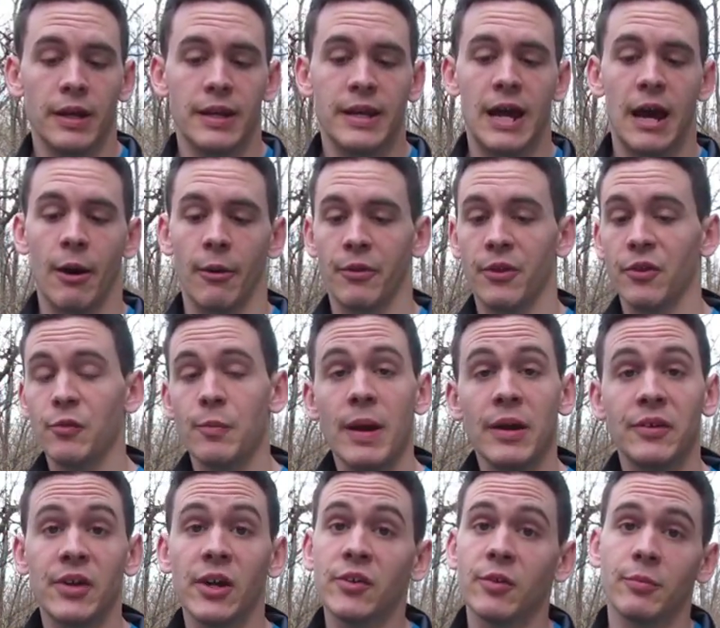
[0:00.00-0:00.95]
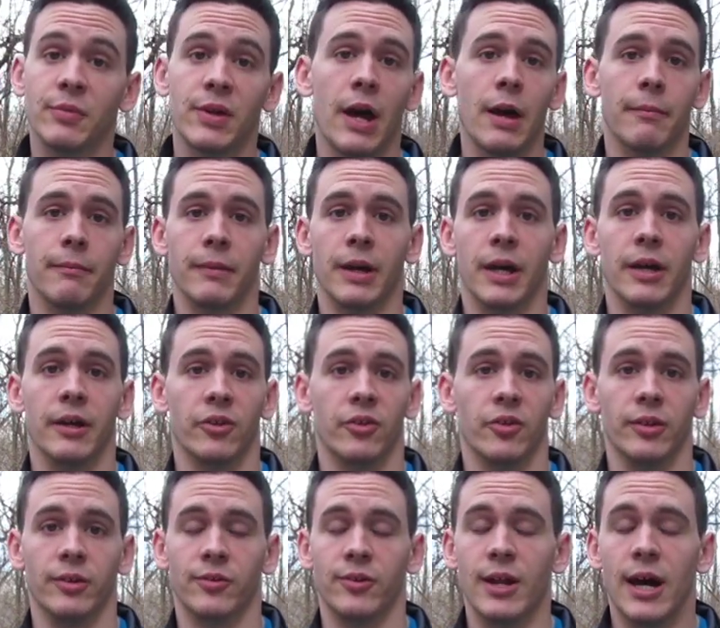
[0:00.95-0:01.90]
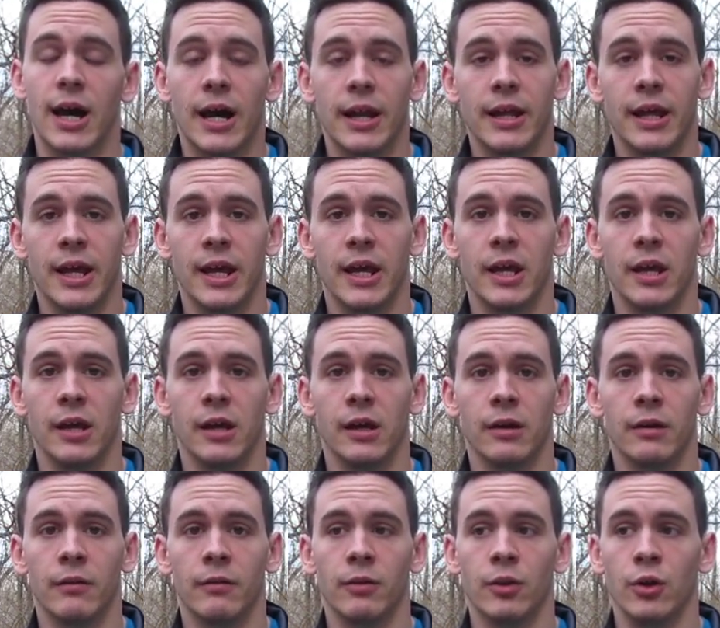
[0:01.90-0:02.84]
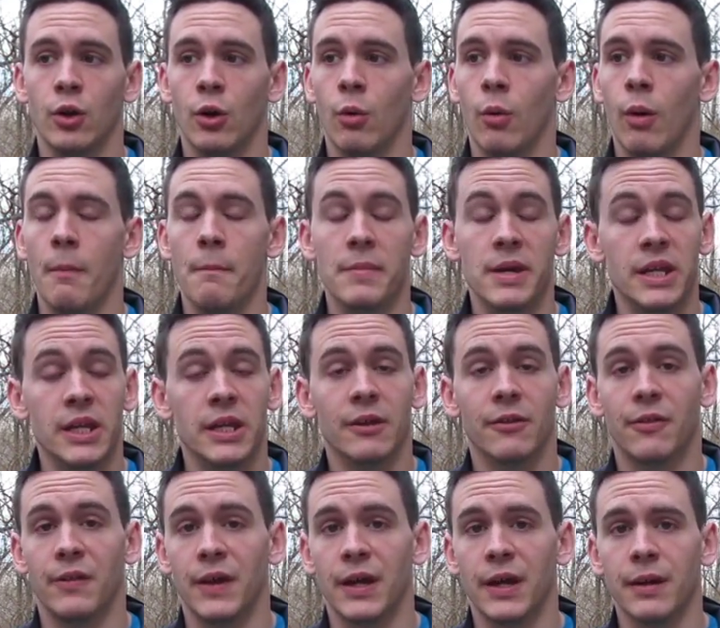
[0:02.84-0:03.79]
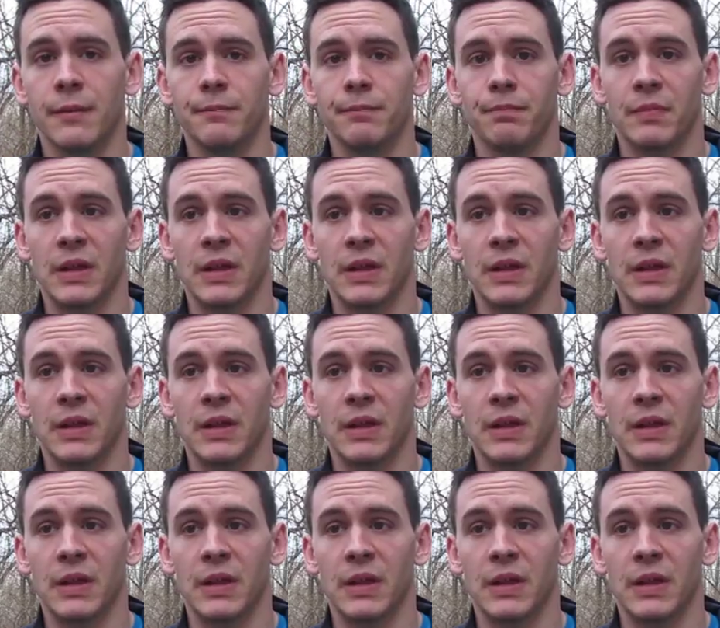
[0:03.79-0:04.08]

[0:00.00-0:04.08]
Now, this may take some time, guys. It's not a immediate thing.